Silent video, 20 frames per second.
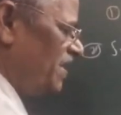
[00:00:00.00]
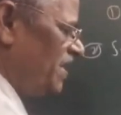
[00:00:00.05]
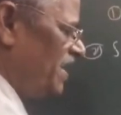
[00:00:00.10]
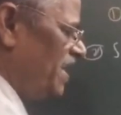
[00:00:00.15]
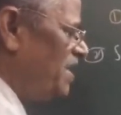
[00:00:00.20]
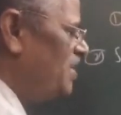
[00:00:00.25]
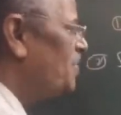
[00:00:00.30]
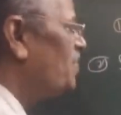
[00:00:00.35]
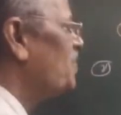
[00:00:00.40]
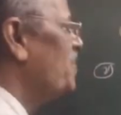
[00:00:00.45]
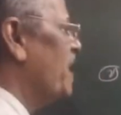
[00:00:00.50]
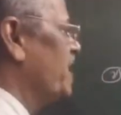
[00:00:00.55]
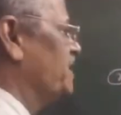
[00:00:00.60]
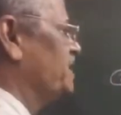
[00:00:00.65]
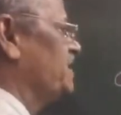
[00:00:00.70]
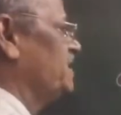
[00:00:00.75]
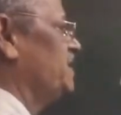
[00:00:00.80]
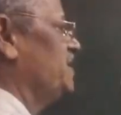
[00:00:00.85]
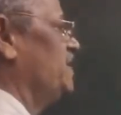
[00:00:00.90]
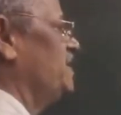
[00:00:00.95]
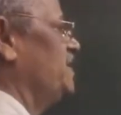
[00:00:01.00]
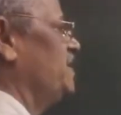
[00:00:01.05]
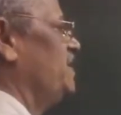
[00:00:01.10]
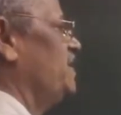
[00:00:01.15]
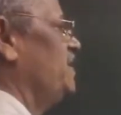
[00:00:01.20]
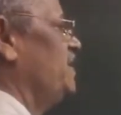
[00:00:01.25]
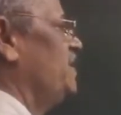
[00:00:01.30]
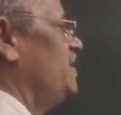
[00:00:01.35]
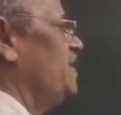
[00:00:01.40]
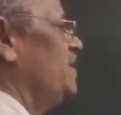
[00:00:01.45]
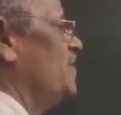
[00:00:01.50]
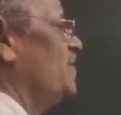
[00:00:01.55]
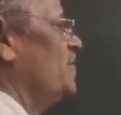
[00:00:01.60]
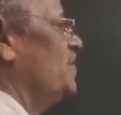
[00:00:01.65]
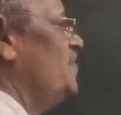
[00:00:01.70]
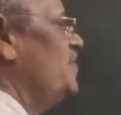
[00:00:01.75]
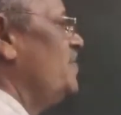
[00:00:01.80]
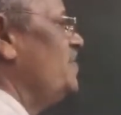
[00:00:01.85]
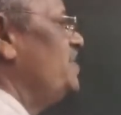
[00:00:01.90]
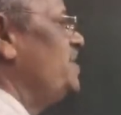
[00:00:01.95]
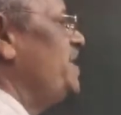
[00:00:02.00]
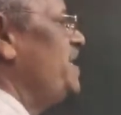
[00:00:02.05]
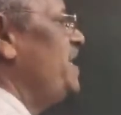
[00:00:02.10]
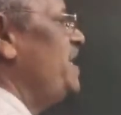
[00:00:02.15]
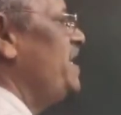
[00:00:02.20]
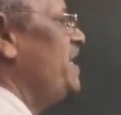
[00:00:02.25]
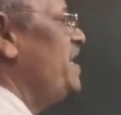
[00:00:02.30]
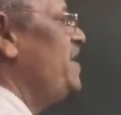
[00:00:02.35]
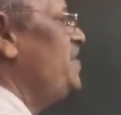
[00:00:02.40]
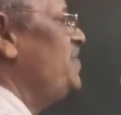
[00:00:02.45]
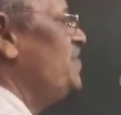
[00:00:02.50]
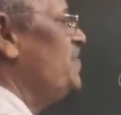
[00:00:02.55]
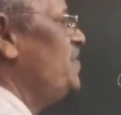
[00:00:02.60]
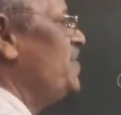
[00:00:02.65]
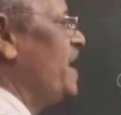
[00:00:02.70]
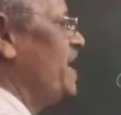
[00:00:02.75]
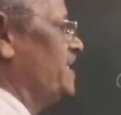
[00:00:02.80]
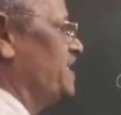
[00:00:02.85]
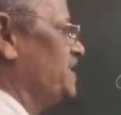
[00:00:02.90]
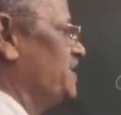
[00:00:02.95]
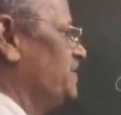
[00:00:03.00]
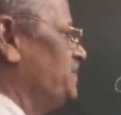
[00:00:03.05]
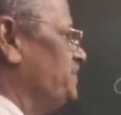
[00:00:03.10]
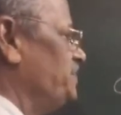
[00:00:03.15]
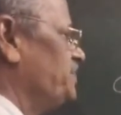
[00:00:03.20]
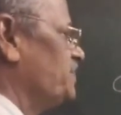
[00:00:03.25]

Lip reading: into x. Root 3 into x.